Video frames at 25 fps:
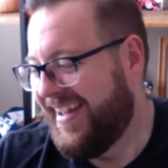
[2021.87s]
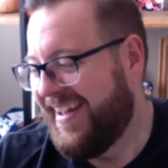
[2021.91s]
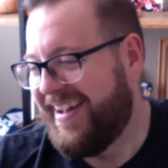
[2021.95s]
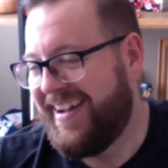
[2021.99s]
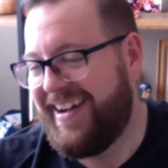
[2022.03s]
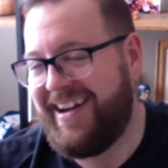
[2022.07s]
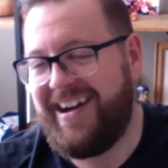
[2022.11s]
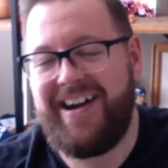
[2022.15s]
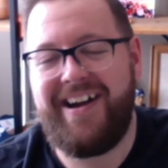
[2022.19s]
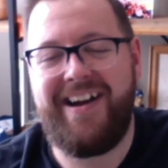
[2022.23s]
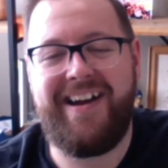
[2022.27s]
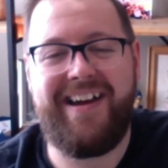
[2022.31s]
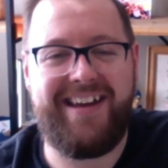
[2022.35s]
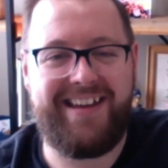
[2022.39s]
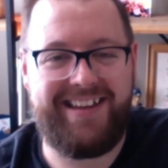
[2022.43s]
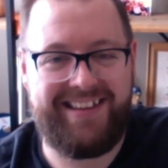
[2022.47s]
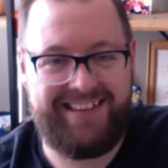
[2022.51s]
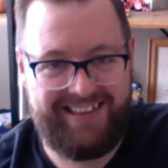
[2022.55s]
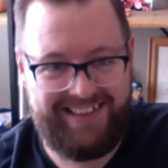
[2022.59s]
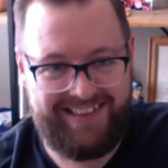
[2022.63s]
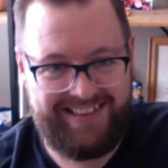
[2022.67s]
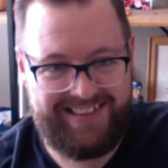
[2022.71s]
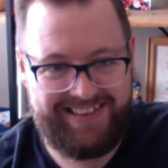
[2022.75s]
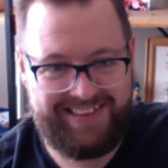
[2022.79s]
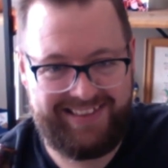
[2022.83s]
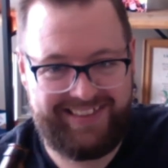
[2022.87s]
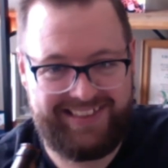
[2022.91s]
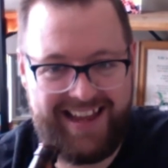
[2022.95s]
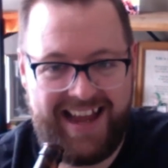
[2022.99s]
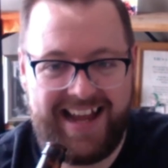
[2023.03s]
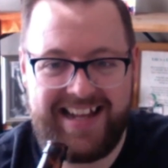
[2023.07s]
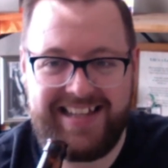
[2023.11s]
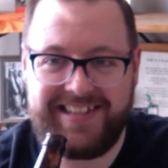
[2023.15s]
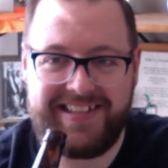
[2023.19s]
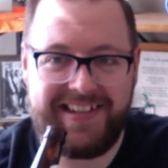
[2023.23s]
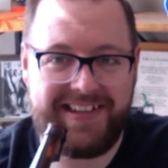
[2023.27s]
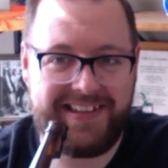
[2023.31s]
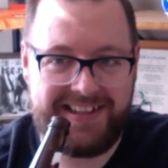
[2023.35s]
All right,
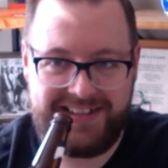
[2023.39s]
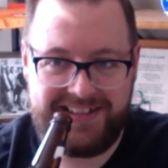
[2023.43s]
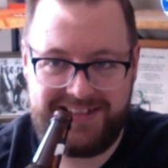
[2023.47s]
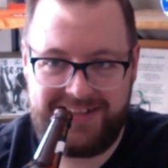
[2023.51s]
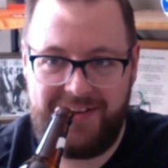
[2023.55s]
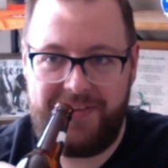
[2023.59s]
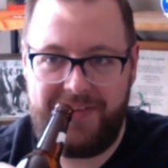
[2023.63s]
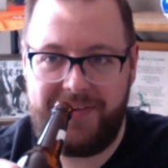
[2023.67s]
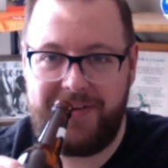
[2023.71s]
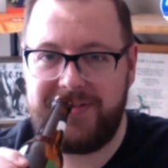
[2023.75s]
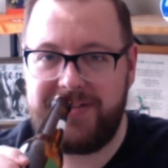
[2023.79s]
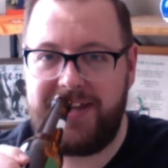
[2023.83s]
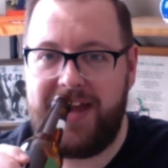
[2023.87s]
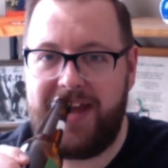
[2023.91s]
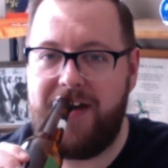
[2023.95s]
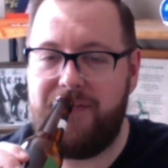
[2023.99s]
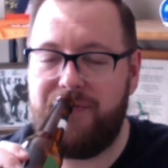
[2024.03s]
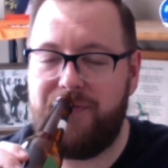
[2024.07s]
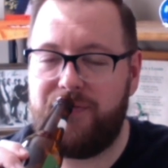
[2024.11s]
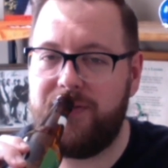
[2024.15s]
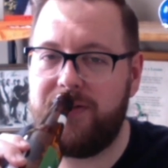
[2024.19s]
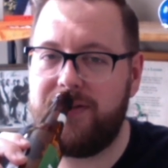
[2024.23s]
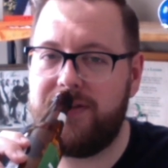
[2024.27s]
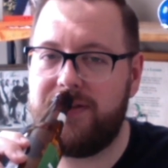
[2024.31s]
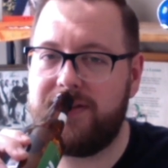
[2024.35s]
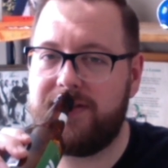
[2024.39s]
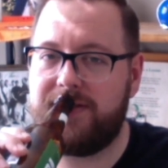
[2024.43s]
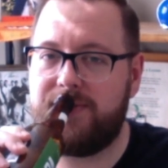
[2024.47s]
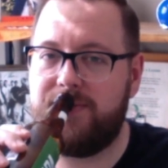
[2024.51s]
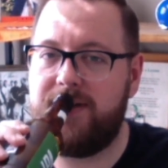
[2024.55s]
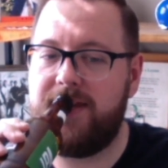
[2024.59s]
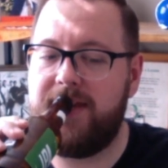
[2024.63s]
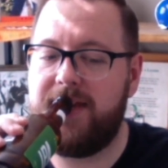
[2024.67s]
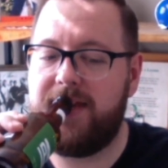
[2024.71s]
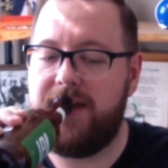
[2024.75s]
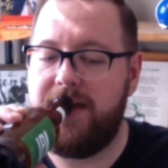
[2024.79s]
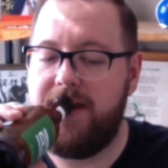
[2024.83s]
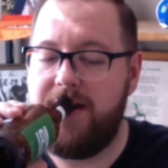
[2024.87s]
that's it. That's all the news I have for you this
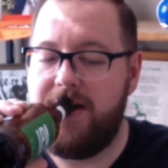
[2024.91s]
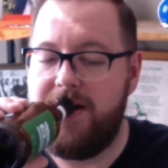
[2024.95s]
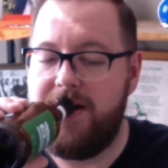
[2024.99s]
week.